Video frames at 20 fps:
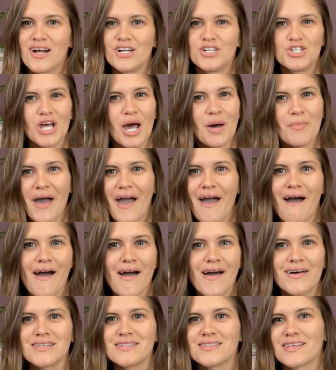chat my
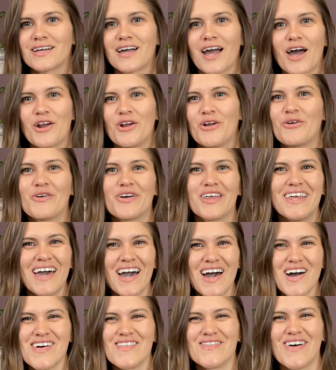ass. Like, I don't really
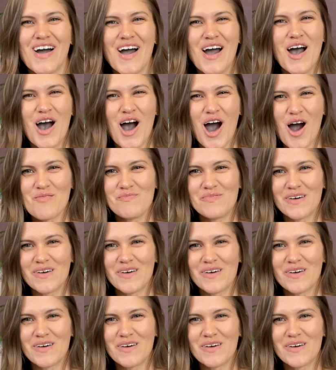have a